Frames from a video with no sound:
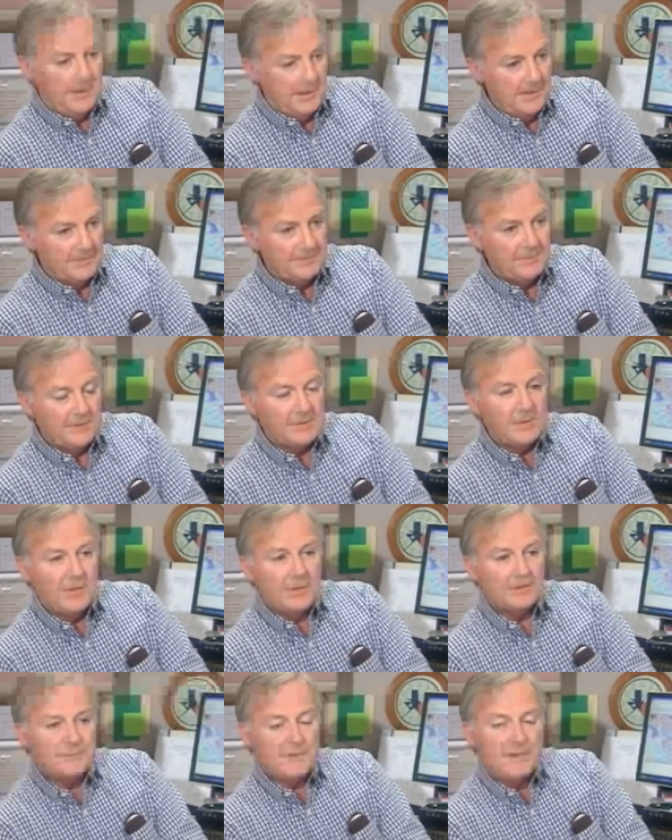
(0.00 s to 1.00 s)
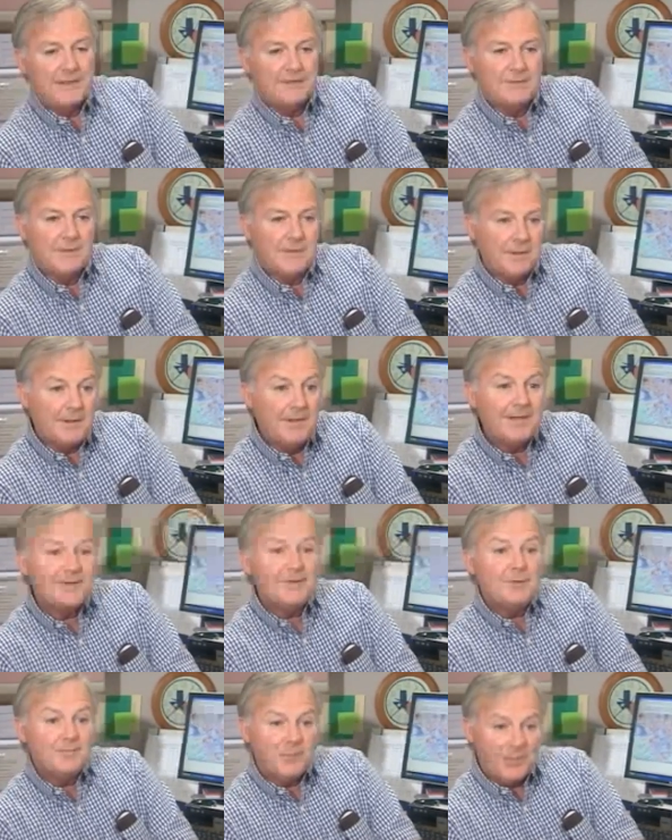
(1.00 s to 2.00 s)
is. It costs less than a
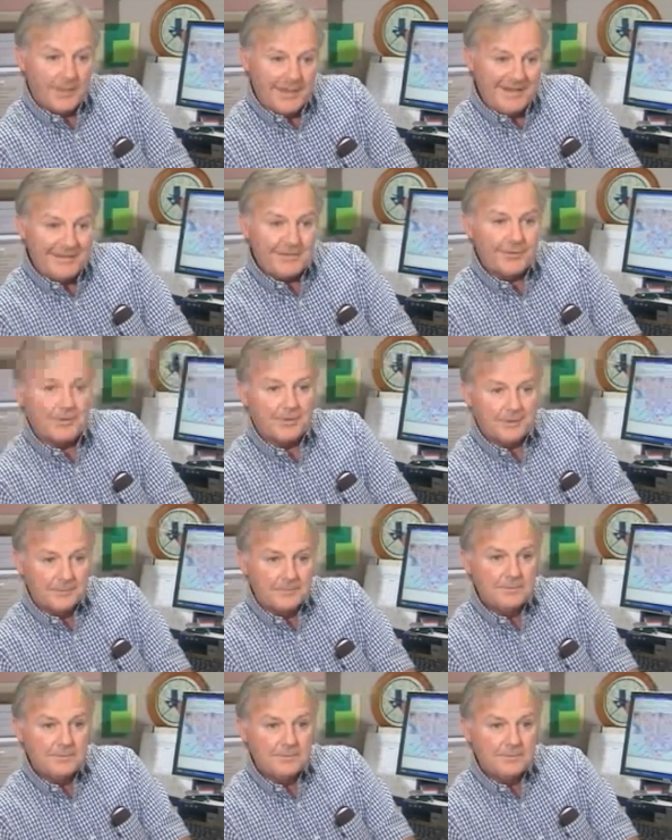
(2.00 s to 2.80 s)
nickel per acre.